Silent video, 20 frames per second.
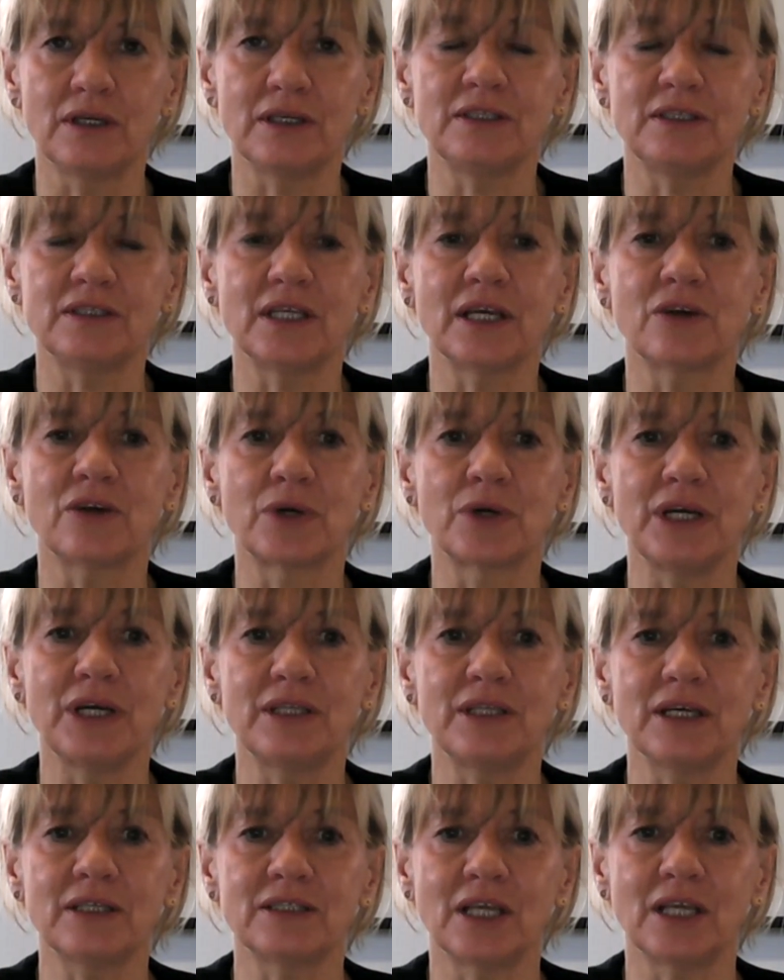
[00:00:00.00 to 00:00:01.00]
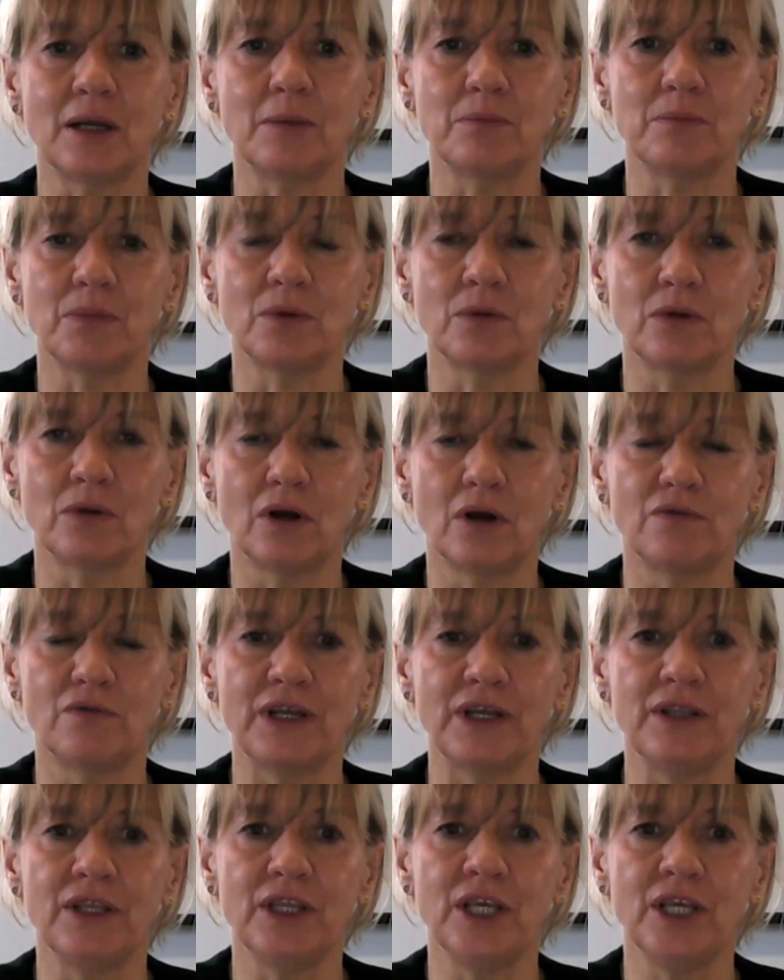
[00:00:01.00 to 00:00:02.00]
is a great example of
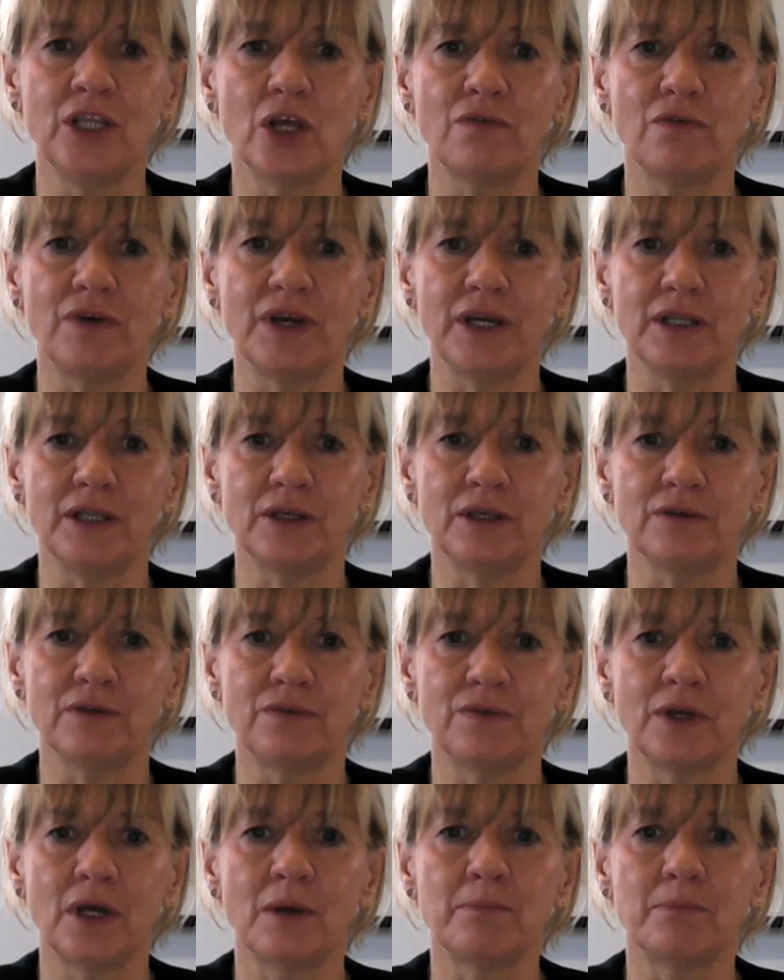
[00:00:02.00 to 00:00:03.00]
an innovative